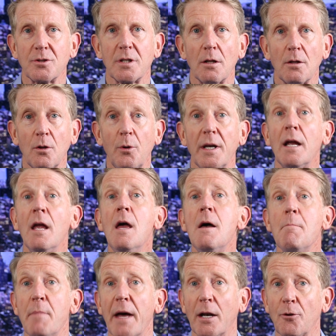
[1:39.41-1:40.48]
including
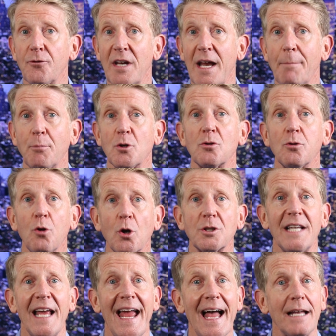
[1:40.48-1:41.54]
metal stampers, look
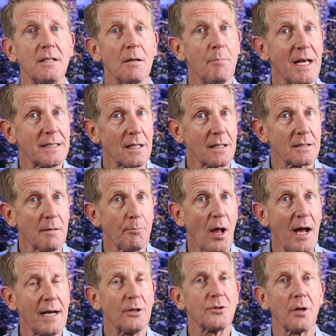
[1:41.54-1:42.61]
to add domestic
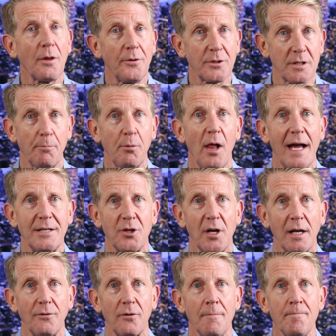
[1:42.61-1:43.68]
suppliers to their supply
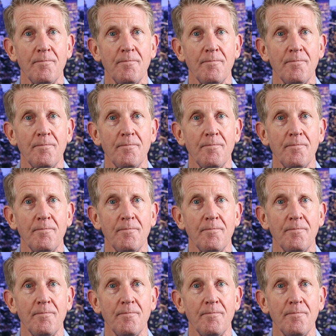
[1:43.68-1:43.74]
chains.